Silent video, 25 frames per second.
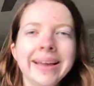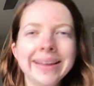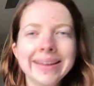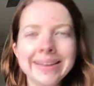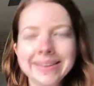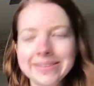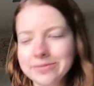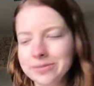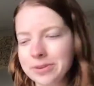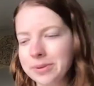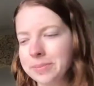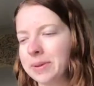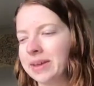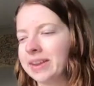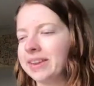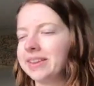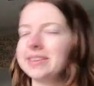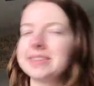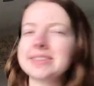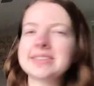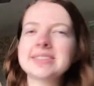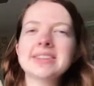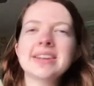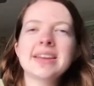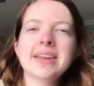Hi
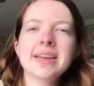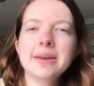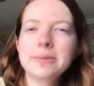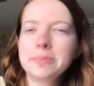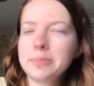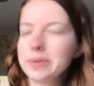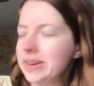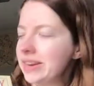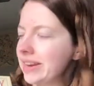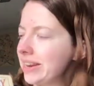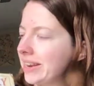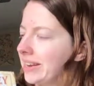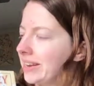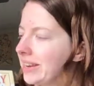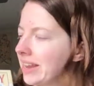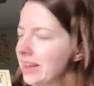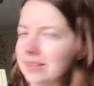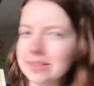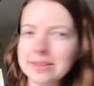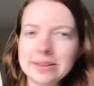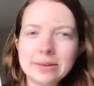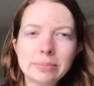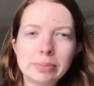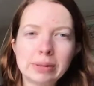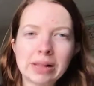everybody, today I'm reading
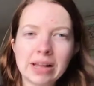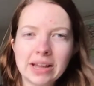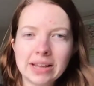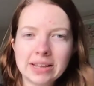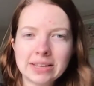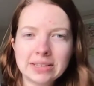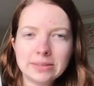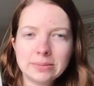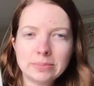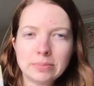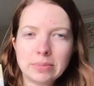Nellie Bly's